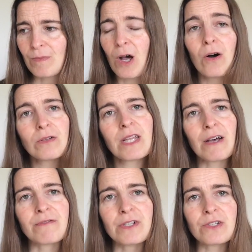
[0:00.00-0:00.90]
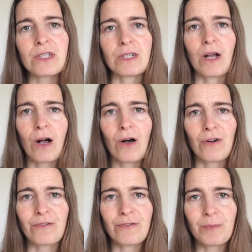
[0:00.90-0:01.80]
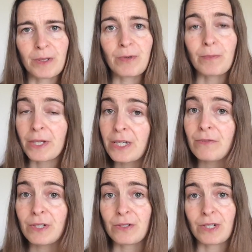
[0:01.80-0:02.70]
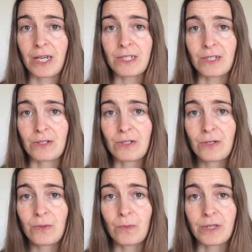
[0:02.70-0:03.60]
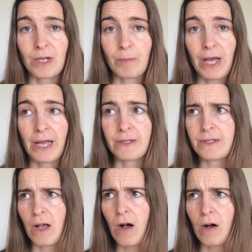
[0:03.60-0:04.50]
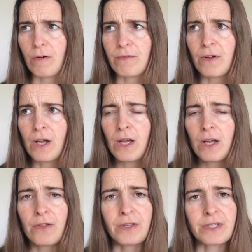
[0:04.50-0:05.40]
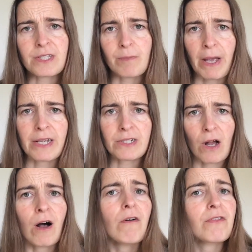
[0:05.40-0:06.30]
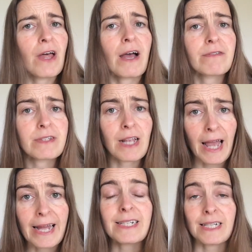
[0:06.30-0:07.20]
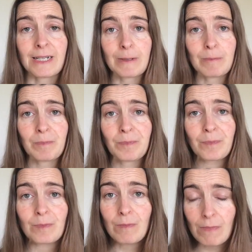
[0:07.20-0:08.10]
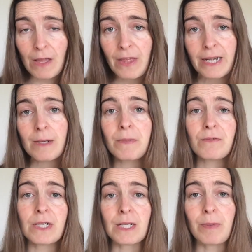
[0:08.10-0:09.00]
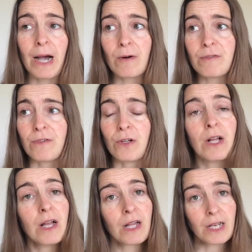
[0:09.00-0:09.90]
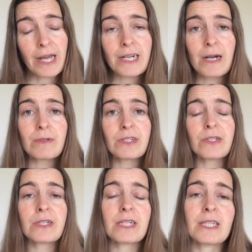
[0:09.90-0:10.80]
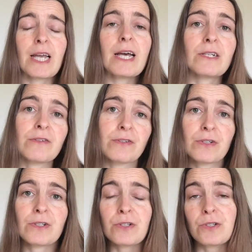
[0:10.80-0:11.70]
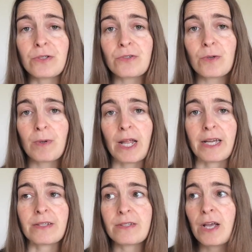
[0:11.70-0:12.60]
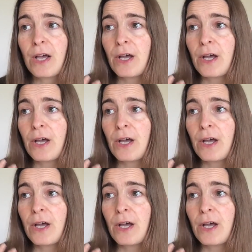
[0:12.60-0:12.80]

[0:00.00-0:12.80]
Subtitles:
hold that vision of people being reunited with their pets, of this spate of thefts ending. That can be really powerful. Like I was doing at the end, if you're in a neutral place,